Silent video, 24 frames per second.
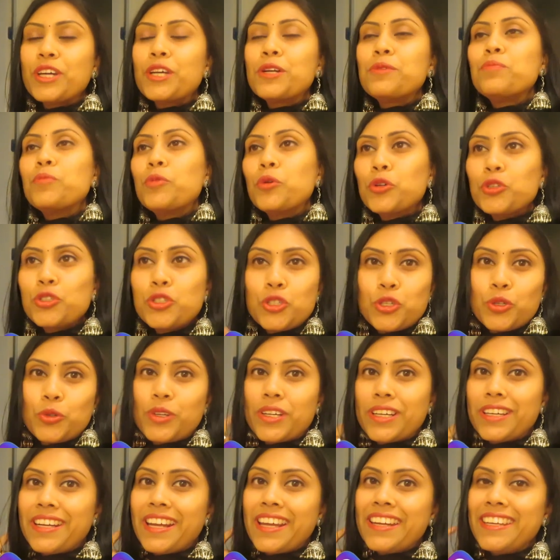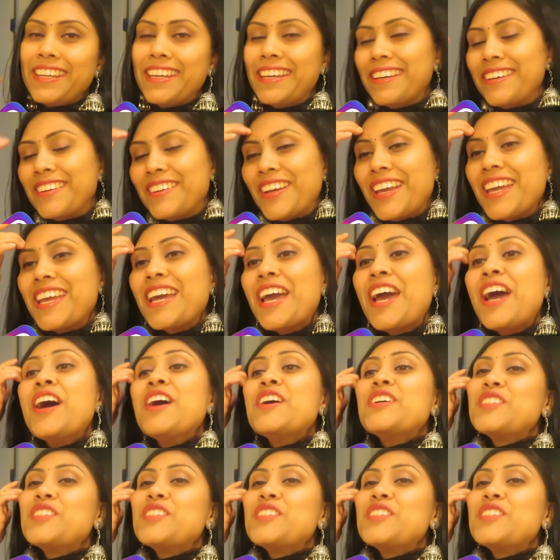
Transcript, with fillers: wear both choker and earring.